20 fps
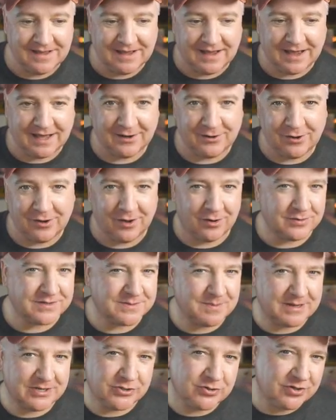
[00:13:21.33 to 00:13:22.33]
And
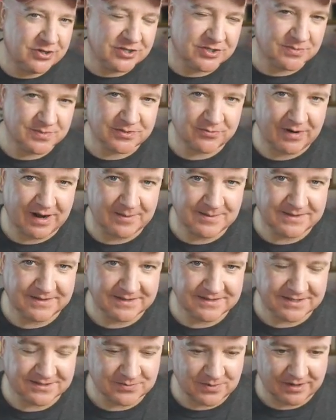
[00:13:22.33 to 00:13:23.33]
also make sure you subscribe to
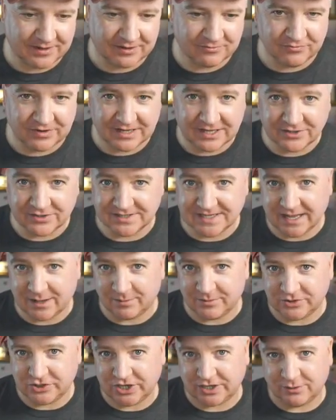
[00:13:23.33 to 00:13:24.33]
this as well. It really does
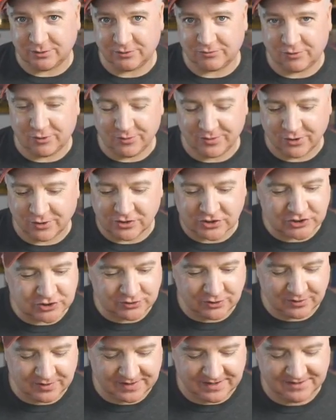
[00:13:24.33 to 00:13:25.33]
help the channel grow. It costs
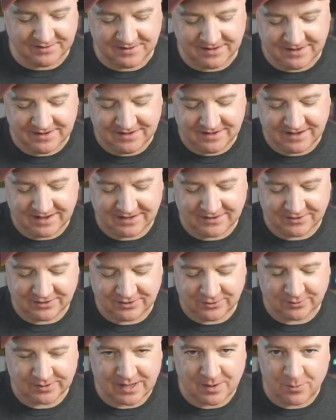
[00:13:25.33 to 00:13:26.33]
you nothing. And
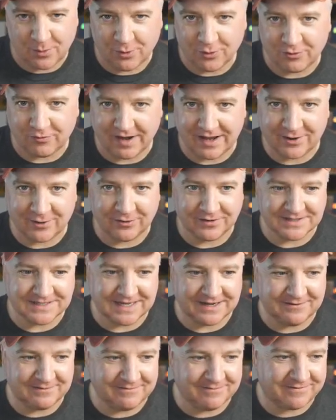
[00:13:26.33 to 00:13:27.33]
you'll get more great
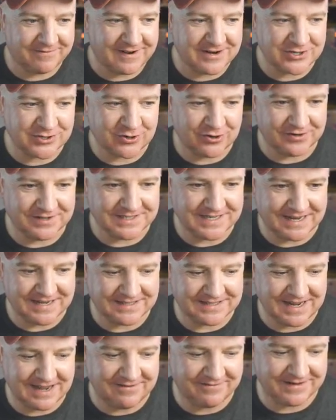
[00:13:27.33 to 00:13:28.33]
content, fresh
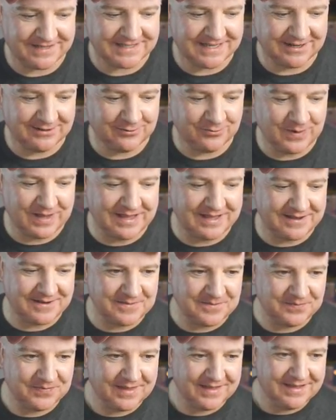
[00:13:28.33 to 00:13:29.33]
content, every single week.
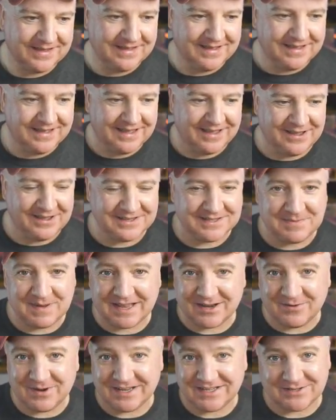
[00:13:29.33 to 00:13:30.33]

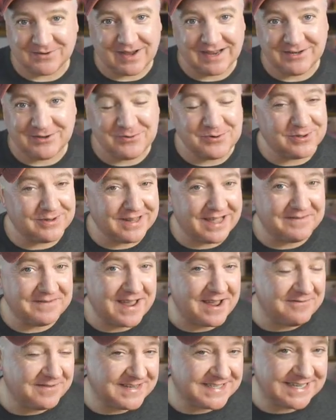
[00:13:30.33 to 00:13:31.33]
Speaking of which, so I do go live
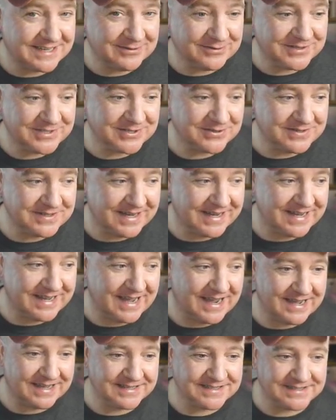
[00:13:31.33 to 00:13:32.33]
every single Sunday
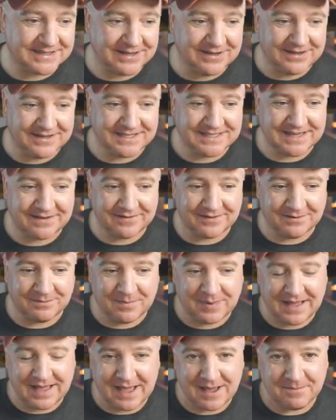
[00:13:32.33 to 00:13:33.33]
at
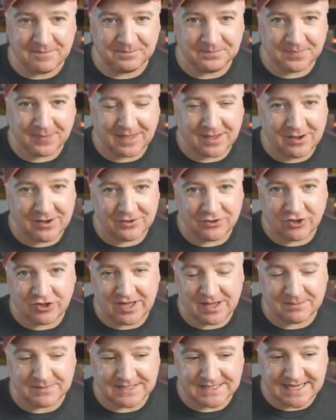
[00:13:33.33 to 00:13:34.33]
7 p.m.
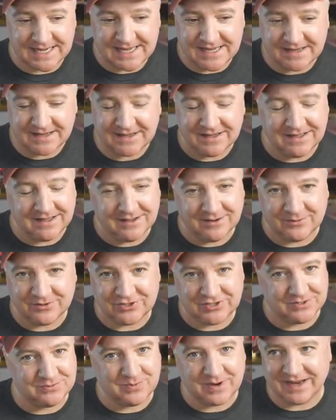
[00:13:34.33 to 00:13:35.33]
GMT,
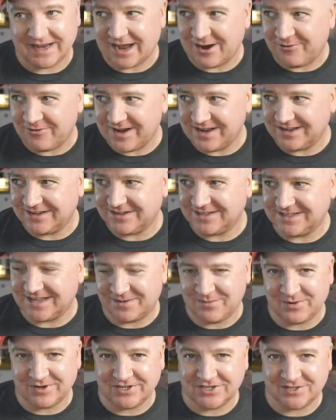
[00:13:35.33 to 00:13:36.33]
which we are now in because
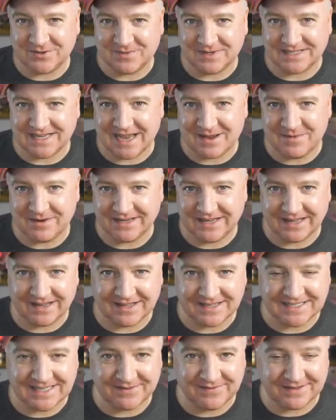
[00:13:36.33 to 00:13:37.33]
that British summertime and
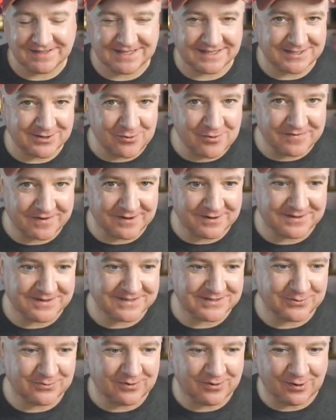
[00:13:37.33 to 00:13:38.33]
daylight savings is over.
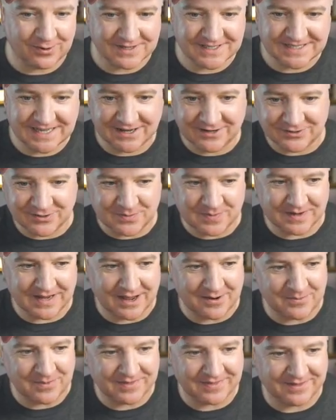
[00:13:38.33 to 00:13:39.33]
So we're synced up
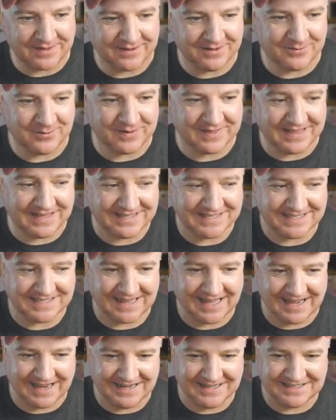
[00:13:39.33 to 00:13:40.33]
again with this
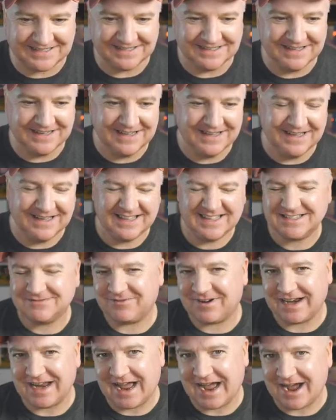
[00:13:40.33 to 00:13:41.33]
slide.
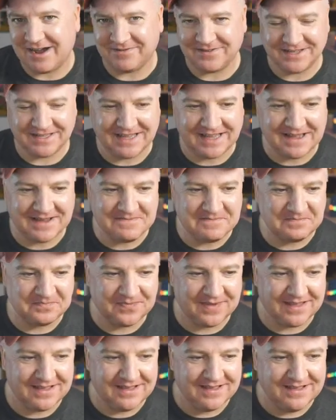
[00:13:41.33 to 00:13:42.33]
It's right half the year.
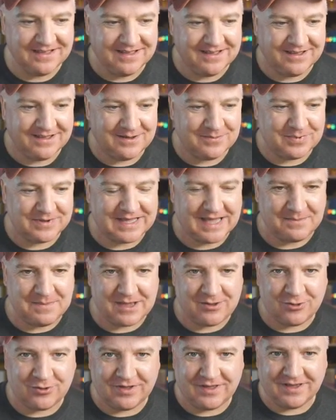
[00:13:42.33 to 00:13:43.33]
But yeah,
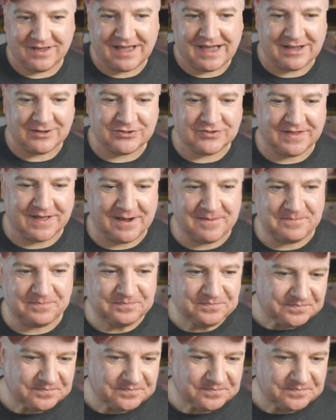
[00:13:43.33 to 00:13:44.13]
make sure you catch that.